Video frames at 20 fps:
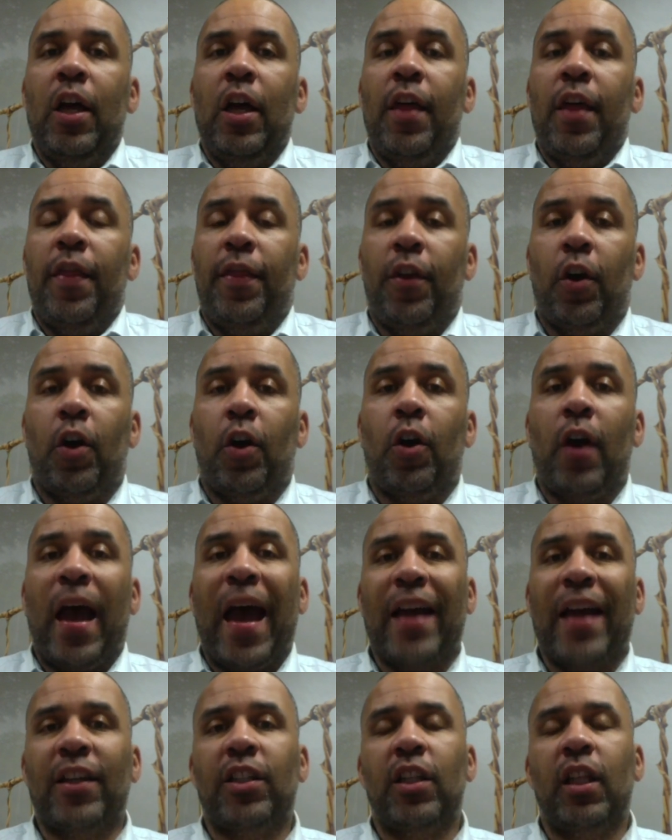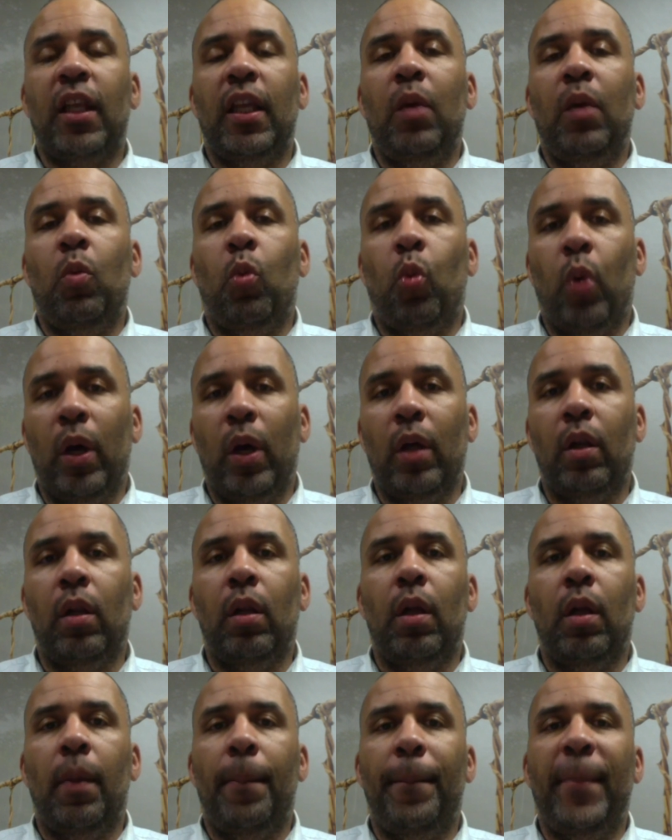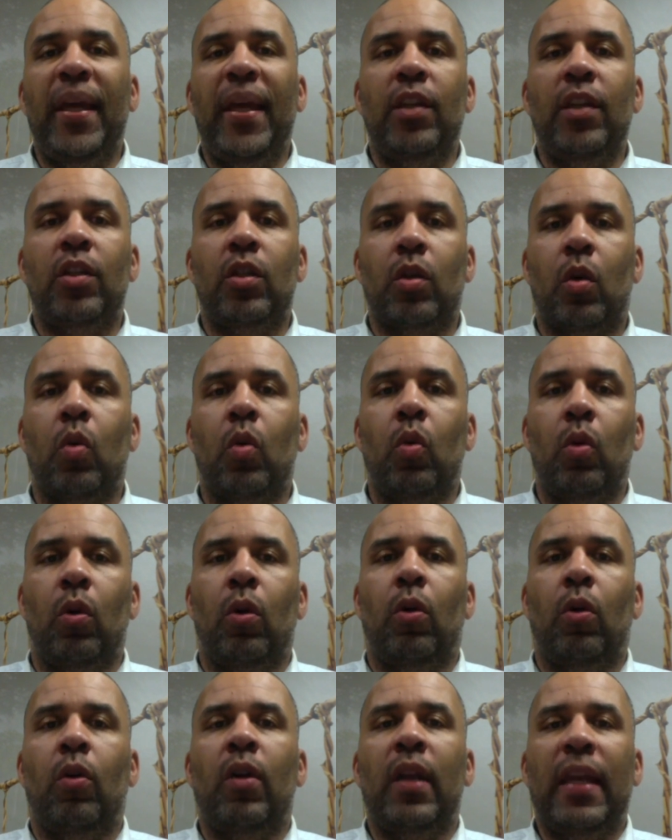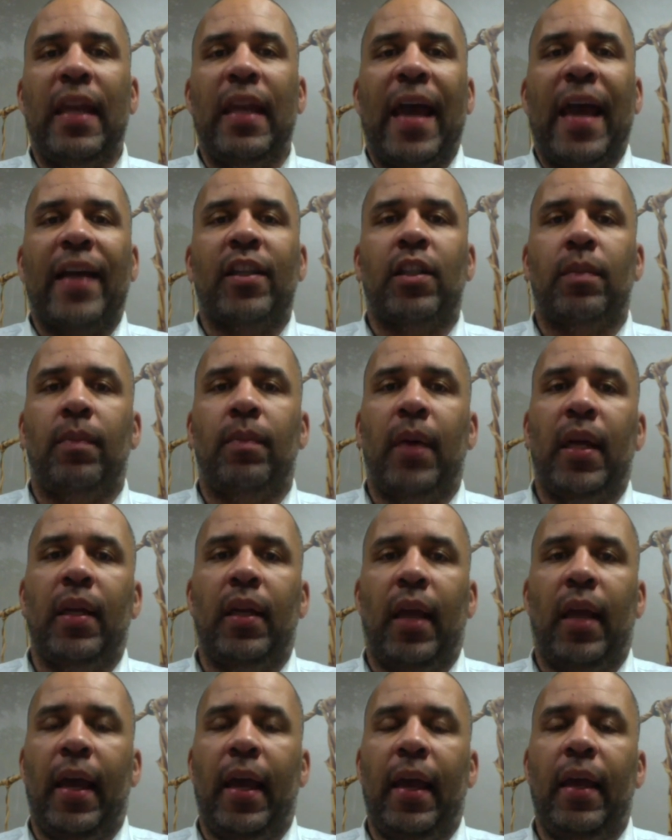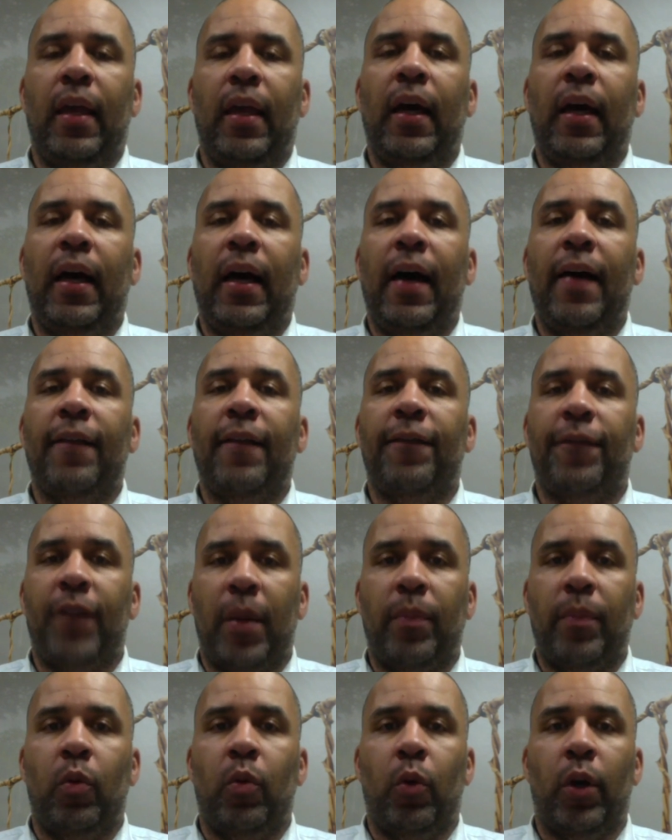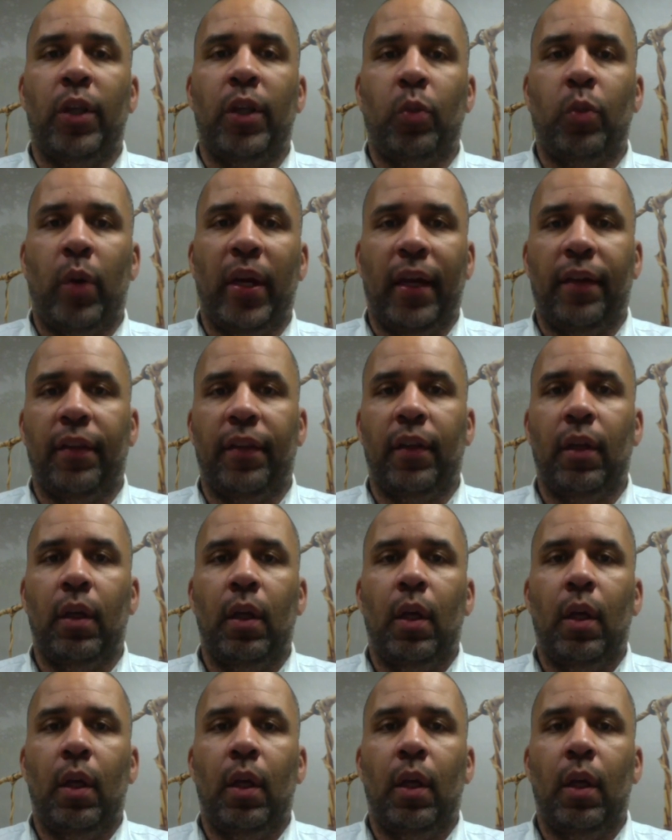there actually will be school next Monday, February 20th.